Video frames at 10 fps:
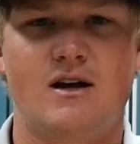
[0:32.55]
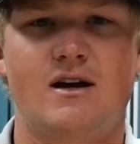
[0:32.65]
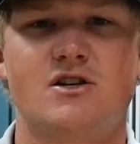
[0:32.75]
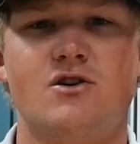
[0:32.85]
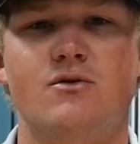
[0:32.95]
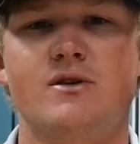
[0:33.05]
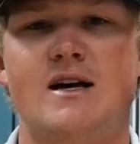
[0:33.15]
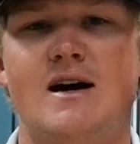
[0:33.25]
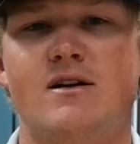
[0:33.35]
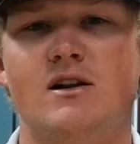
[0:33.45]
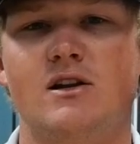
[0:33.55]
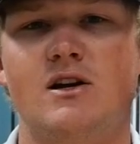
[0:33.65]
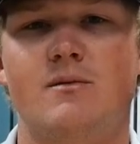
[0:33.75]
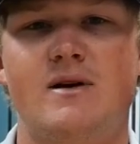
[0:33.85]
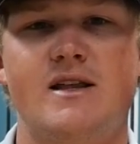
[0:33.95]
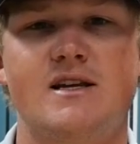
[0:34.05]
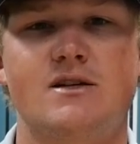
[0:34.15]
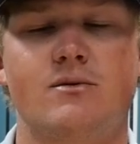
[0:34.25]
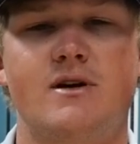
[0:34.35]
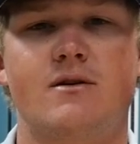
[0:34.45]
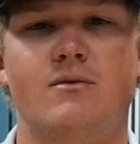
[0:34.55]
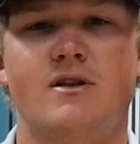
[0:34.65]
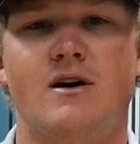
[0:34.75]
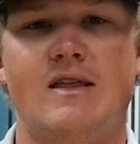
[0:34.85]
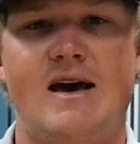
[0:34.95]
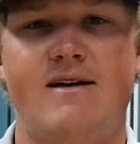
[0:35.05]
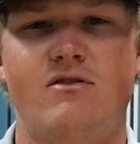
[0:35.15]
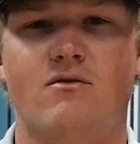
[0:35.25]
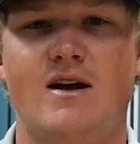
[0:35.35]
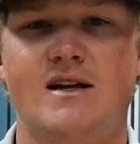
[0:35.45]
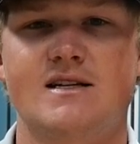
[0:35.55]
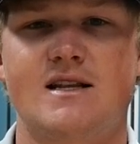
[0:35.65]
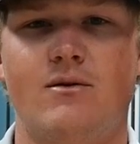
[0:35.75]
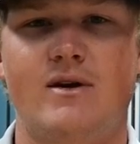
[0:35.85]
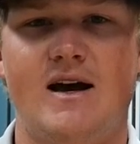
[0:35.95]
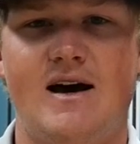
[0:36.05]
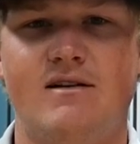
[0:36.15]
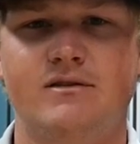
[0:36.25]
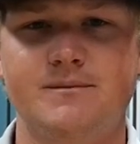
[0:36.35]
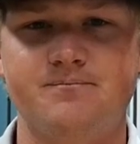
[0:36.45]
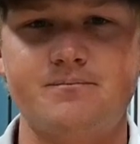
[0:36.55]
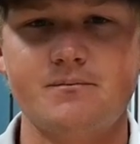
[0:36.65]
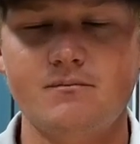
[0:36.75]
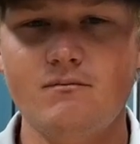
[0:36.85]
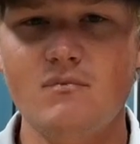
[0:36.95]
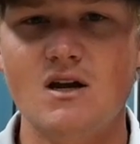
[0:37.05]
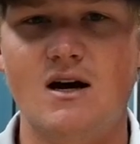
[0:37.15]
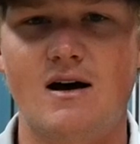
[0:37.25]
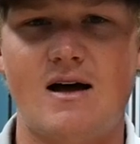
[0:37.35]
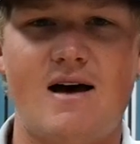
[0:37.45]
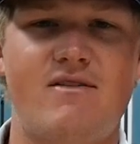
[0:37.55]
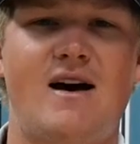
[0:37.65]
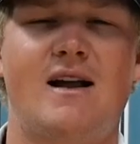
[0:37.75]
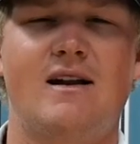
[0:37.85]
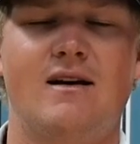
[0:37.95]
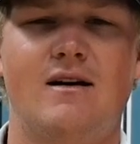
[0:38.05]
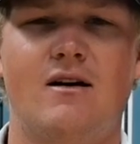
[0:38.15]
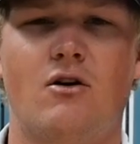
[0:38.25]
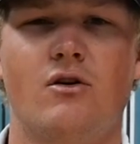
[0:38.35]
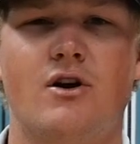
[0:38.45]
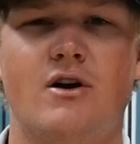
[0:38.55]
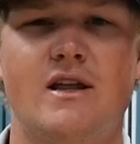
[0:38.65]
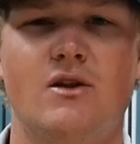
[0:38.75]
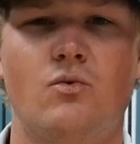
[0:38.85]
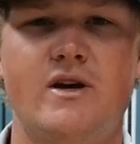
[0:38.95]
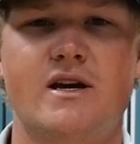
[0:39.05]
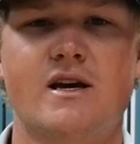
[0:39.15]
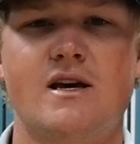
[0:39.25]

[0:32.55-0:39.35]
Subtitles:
It's cooled down a little bit this week with all the heavy rains that we have had earlier in the week.